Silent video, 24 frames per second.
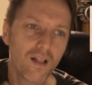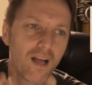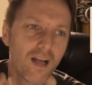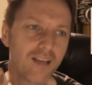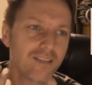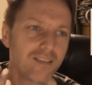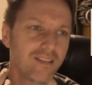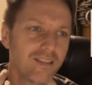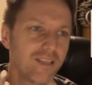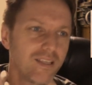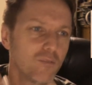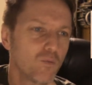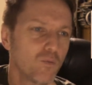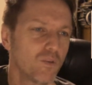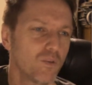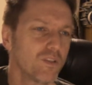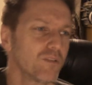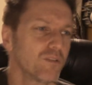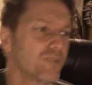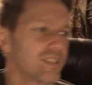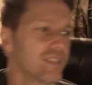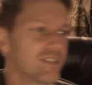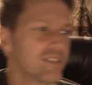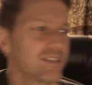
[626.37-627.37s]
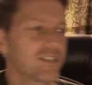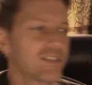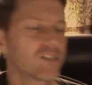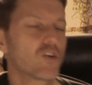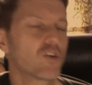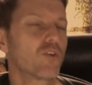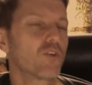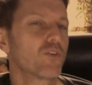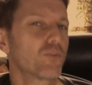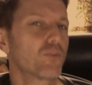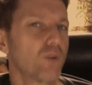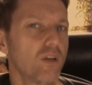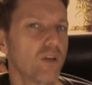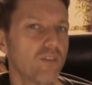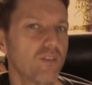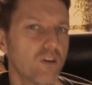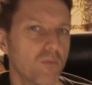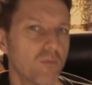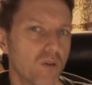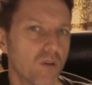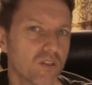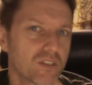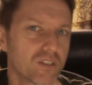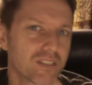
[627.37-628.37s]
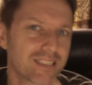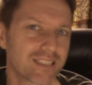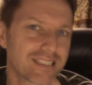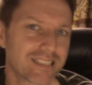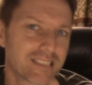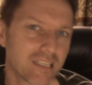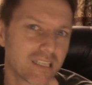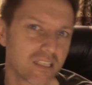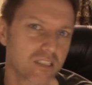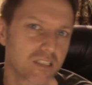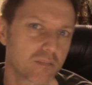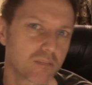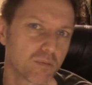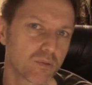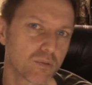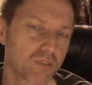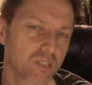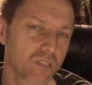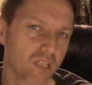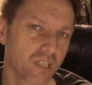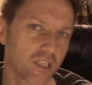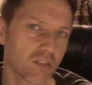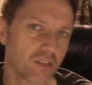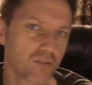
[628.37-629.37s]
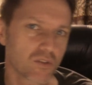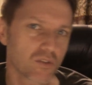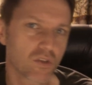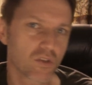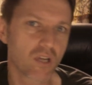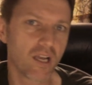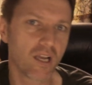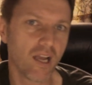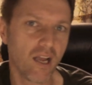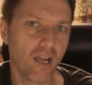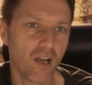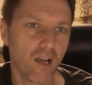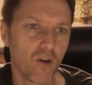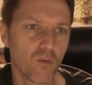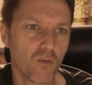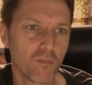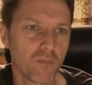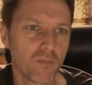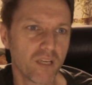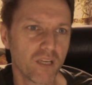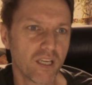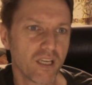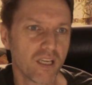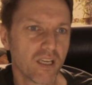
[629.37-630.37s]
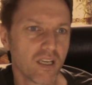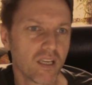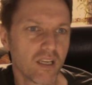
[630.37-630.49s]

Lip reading: I think one of the reasons it's got three of her most accessible singles on it: Help Me,